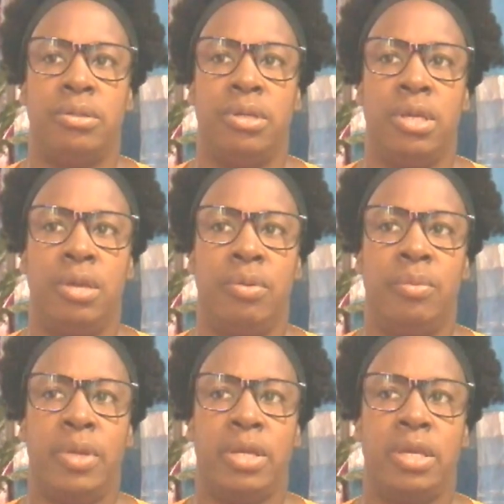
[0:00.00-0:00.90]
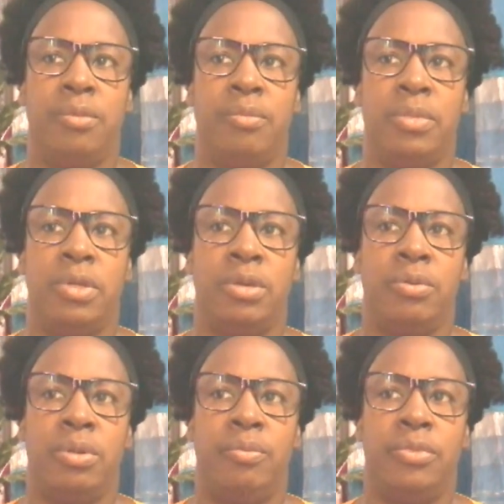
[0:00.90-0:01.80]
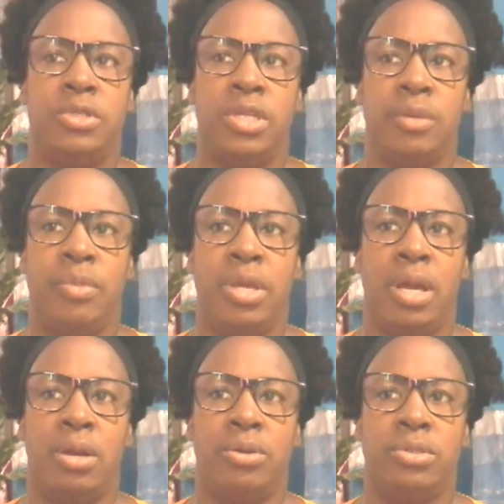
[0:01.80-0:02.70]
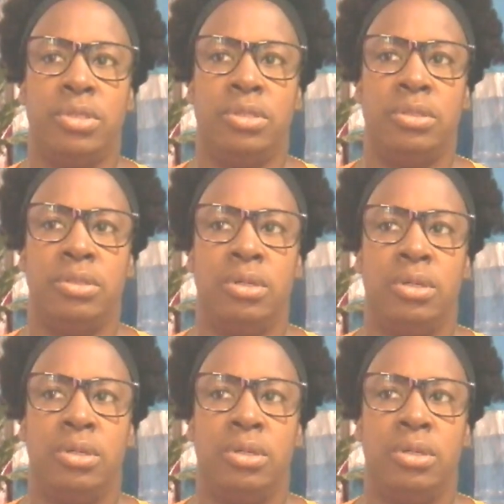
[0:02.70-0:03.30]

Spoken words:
he will take me out and